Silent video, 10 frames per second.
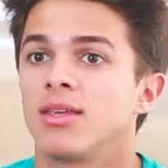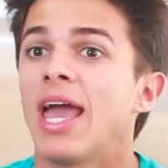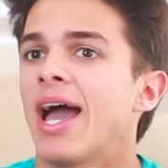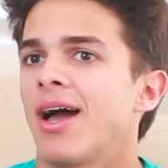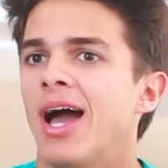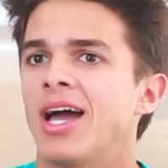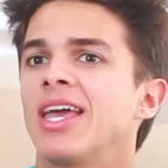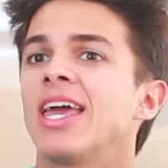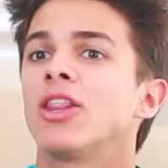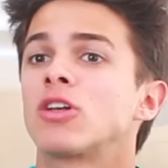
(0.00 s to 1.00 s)
Yeah,
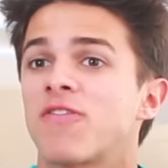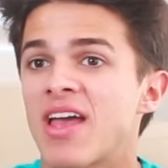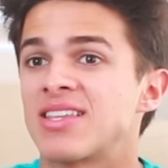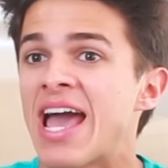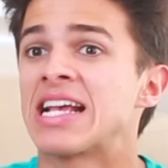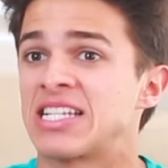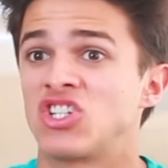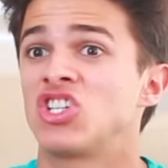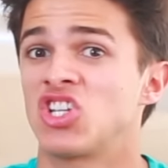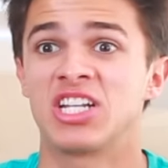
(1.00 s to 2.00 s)
uh, it looks fantastic.
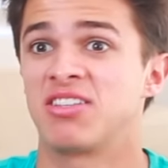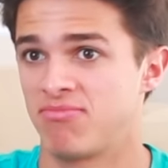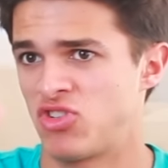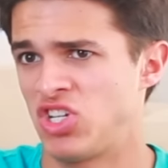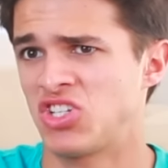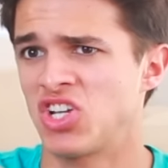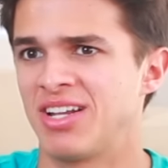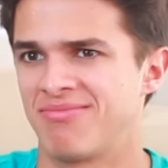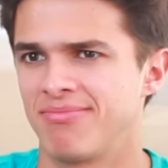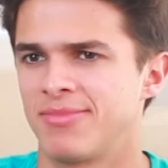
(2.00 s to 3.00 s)
She's gonna, she's
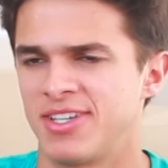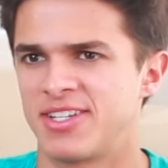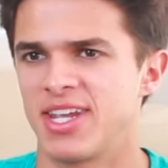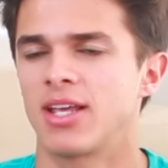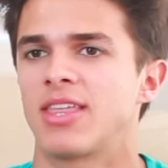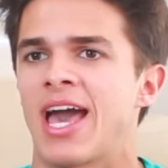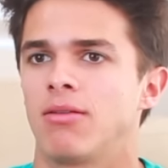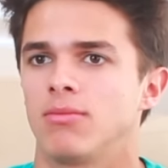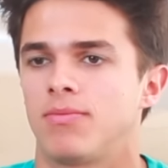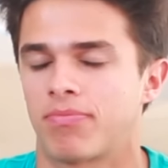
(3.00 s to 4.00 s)
gonna dig
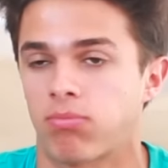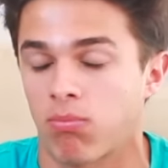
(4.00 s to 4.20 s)
that.